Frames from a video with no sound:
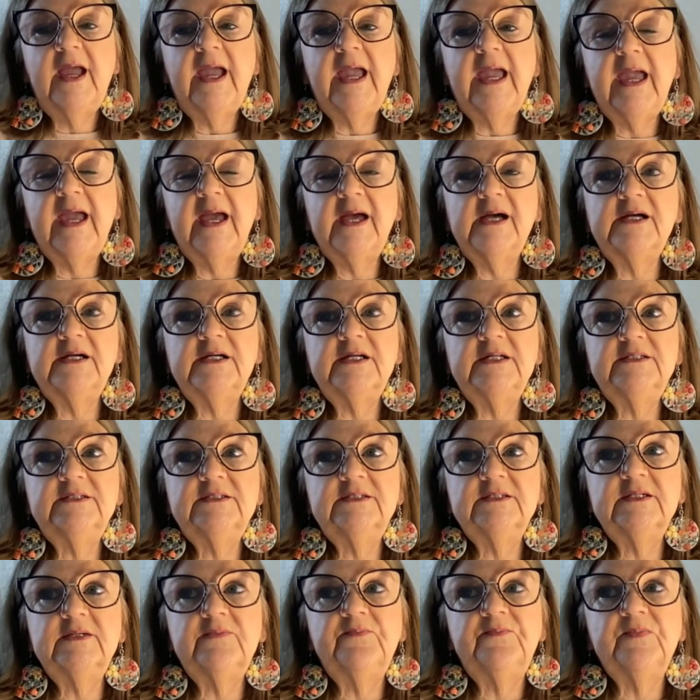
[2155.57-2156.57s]

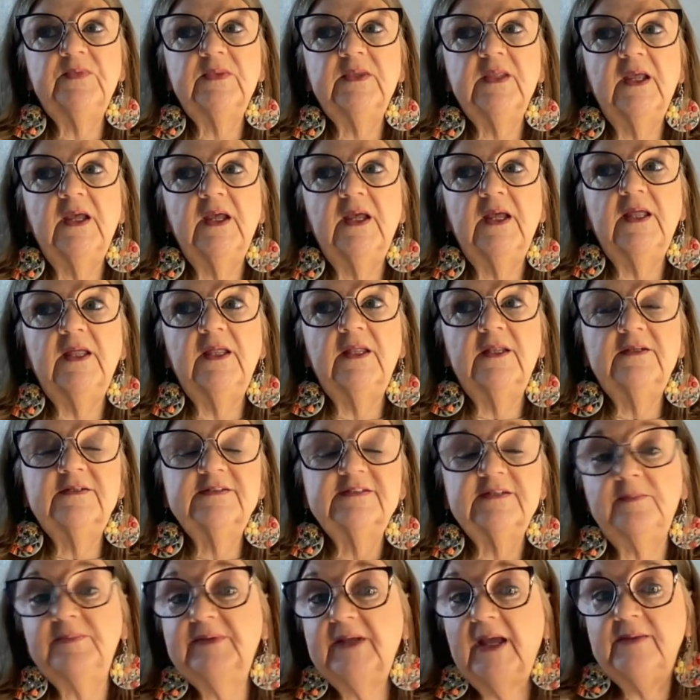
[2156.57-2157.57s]
And
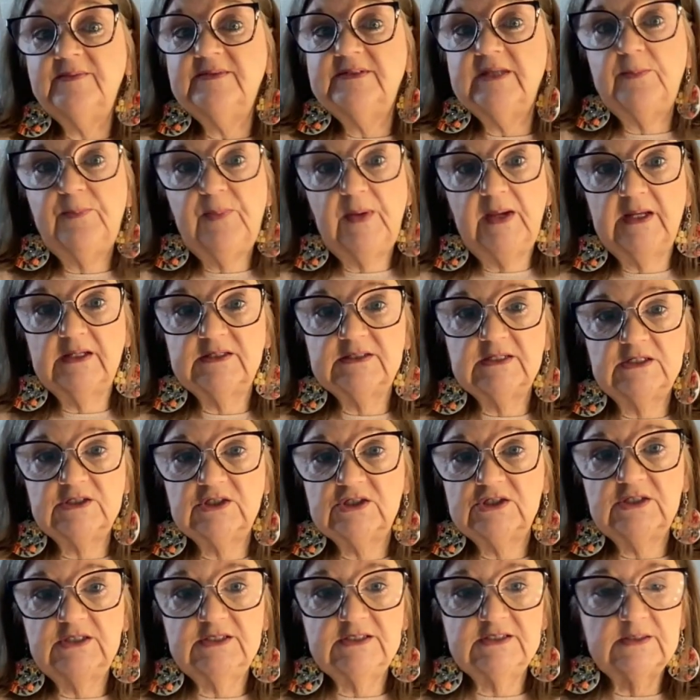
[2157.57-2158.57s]
sometimes they pay
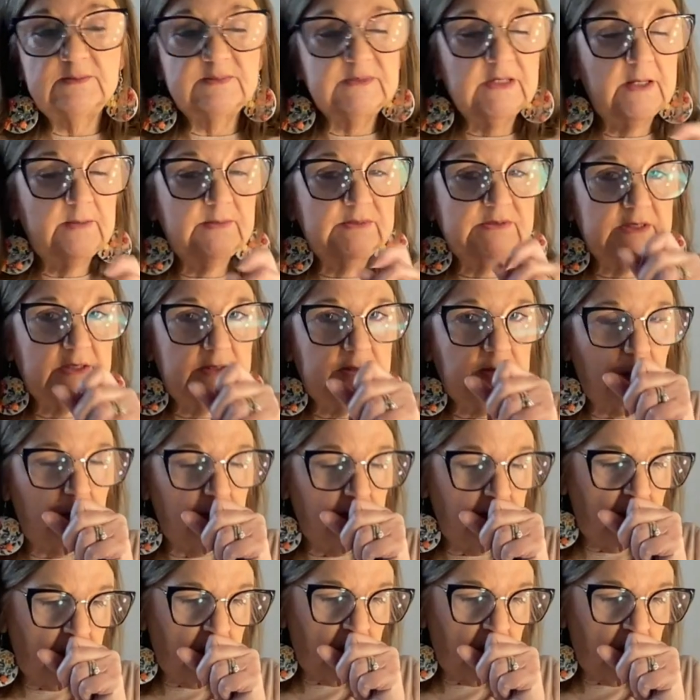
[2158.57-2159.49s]
attention and sometimes they don't.